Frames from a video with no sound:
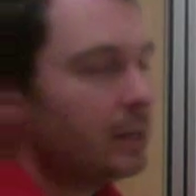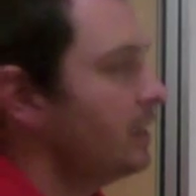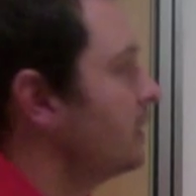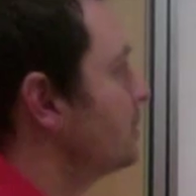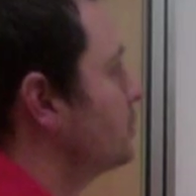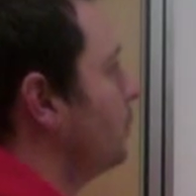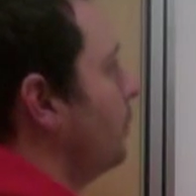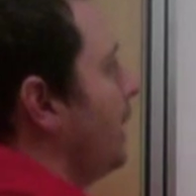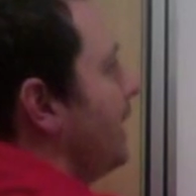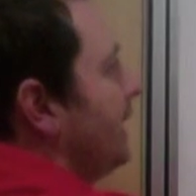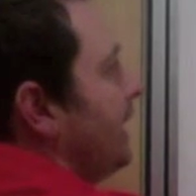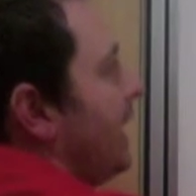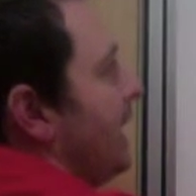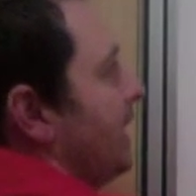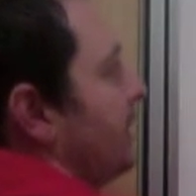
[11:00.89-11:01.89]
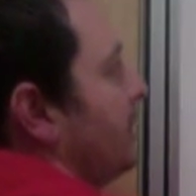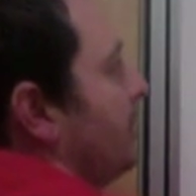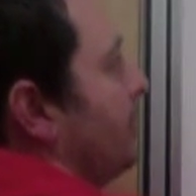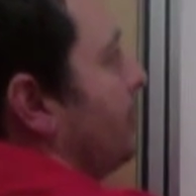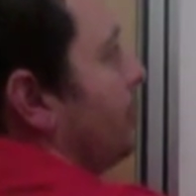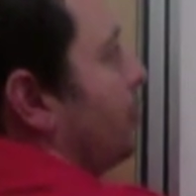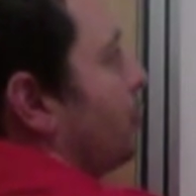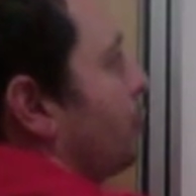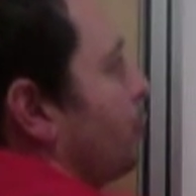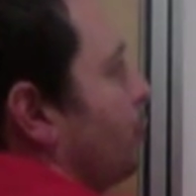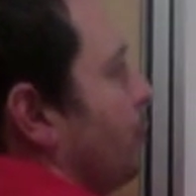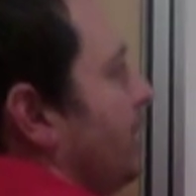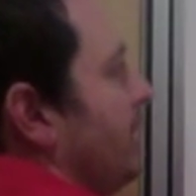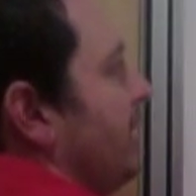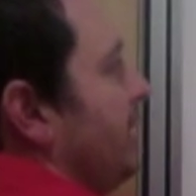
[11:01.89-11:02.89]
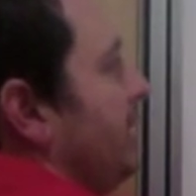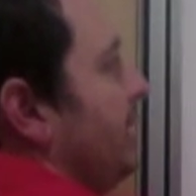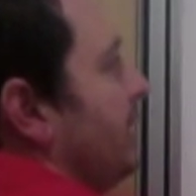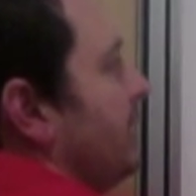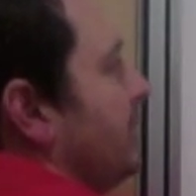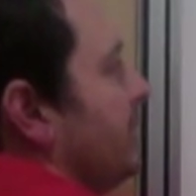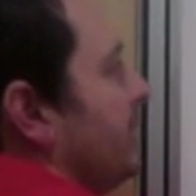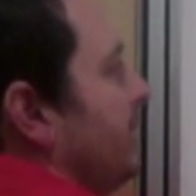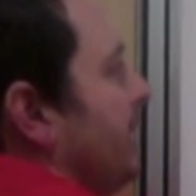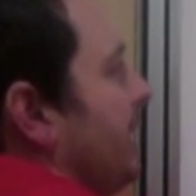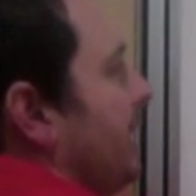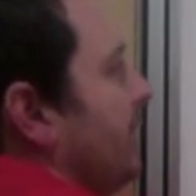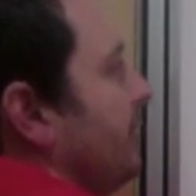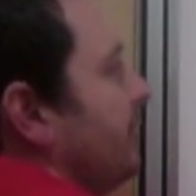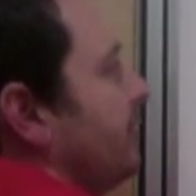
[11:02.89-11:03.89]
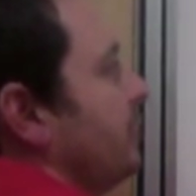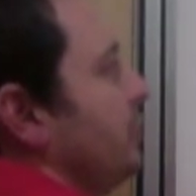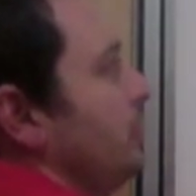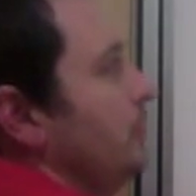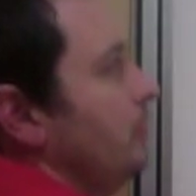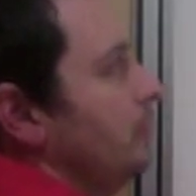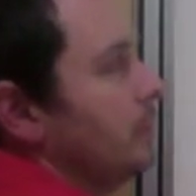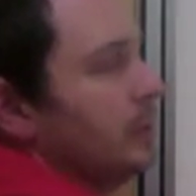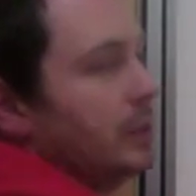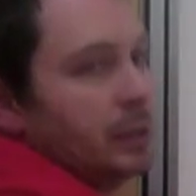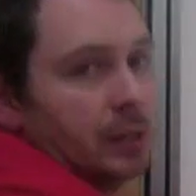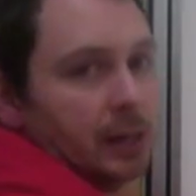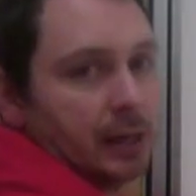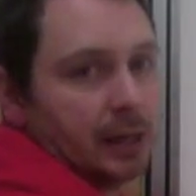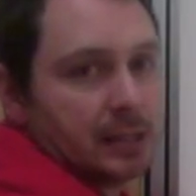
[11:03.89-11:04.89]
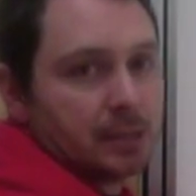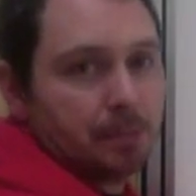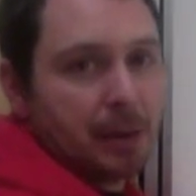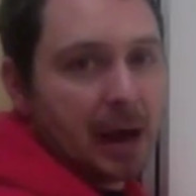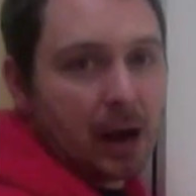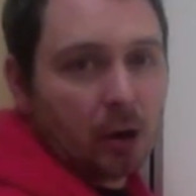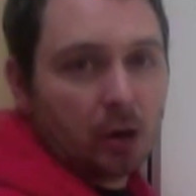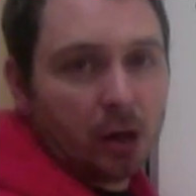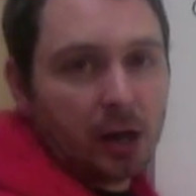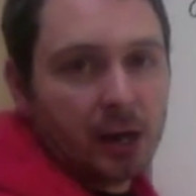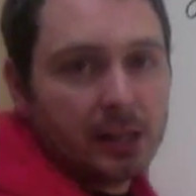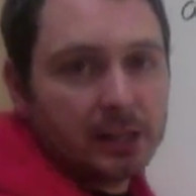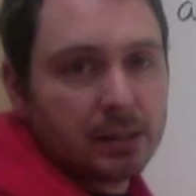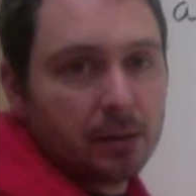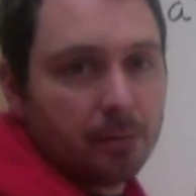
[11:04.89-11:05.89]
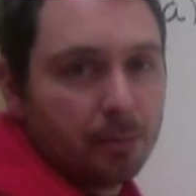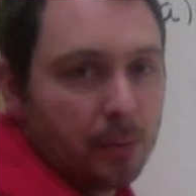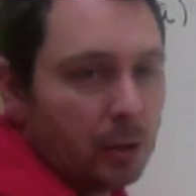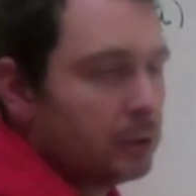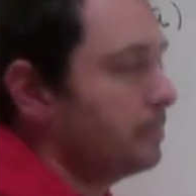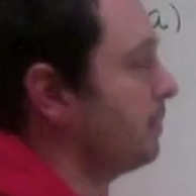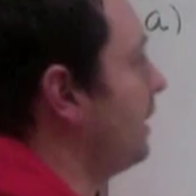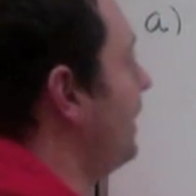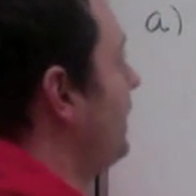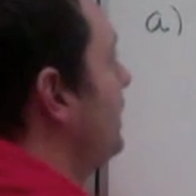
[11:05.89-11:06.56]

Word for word: So I get 3 to the negative 2 because the power laws multiply.